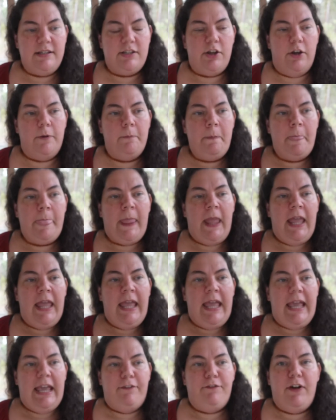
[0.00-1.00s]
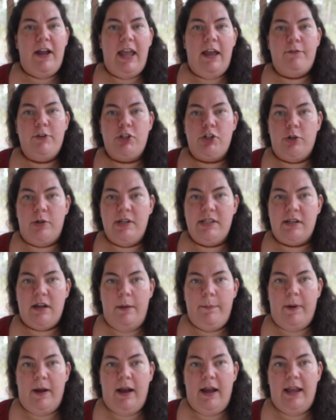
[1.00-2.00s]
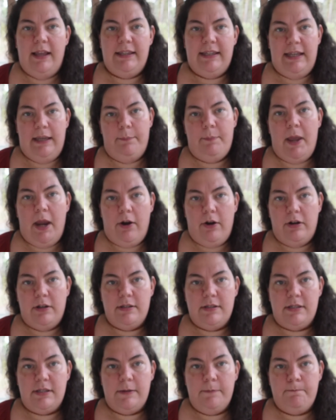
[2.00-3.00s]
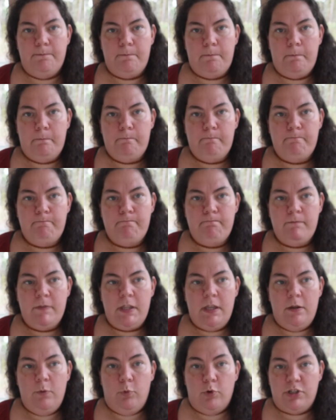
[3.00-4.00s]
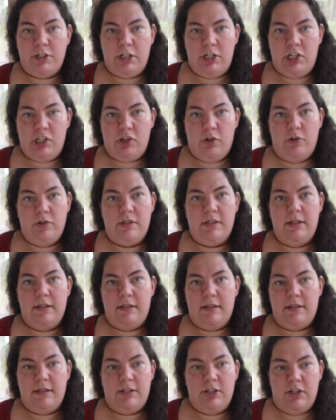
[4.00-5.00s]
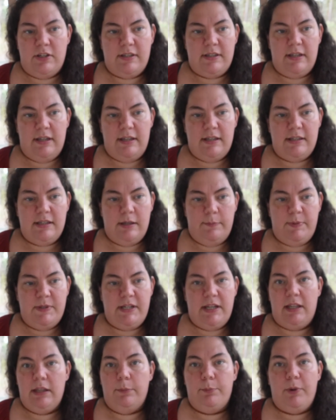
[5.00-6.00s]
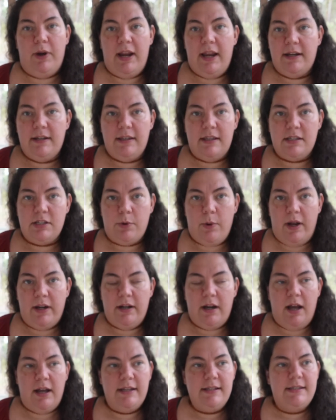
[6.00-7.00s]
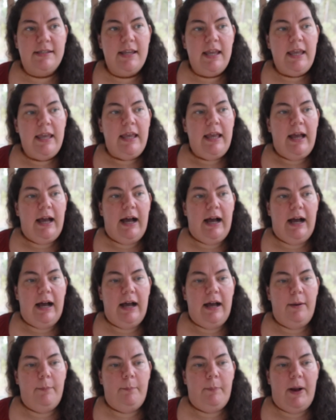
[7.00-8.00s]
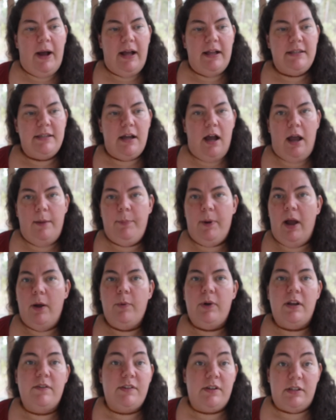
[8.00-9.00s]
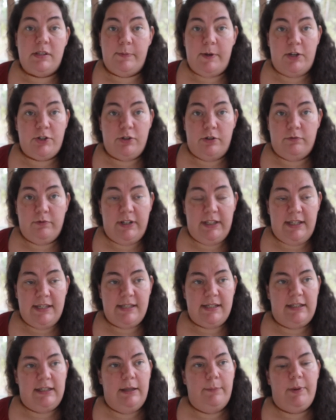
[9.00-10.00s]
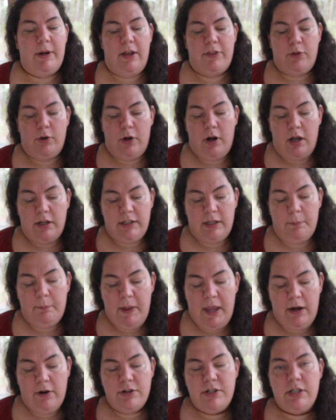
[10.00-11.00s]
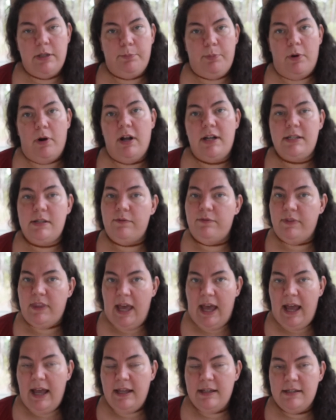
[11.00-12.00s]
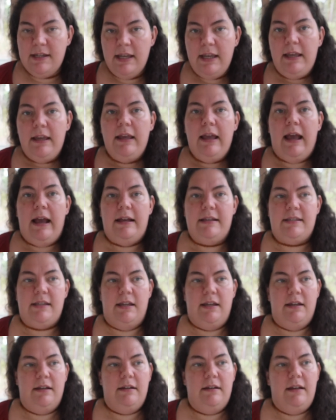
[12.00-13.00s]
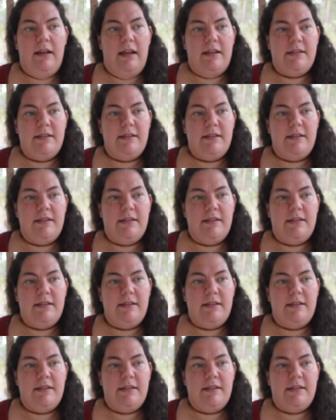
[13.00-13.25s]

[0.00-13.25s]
So if I have a choice, I buy MILLMERRAN's Worcestershire sauce. It's a particular brand that's quite nice, but I buy whatever's on special realistically. But I thought I'd compare it to the price of that as a